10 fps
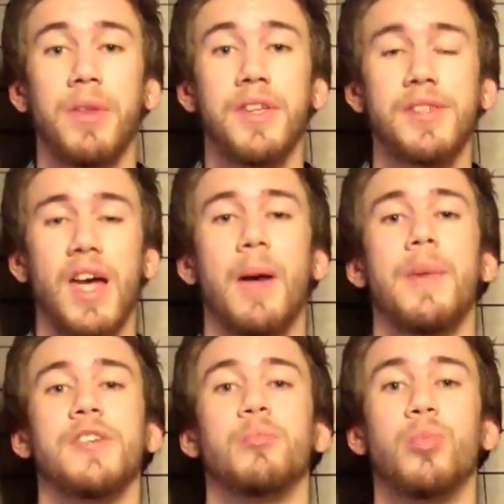But this
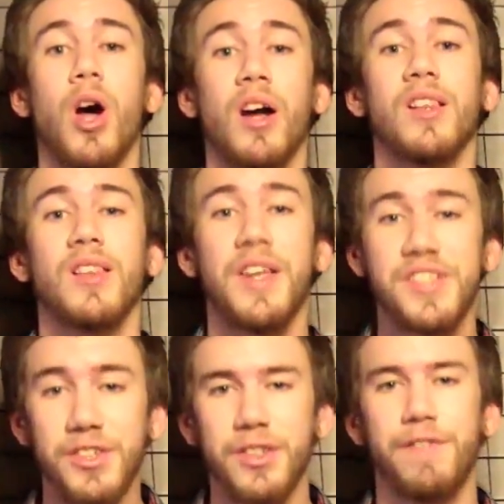time it is Brock
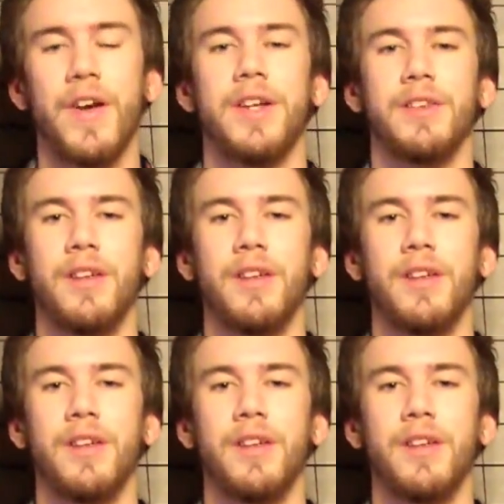Lesnar defending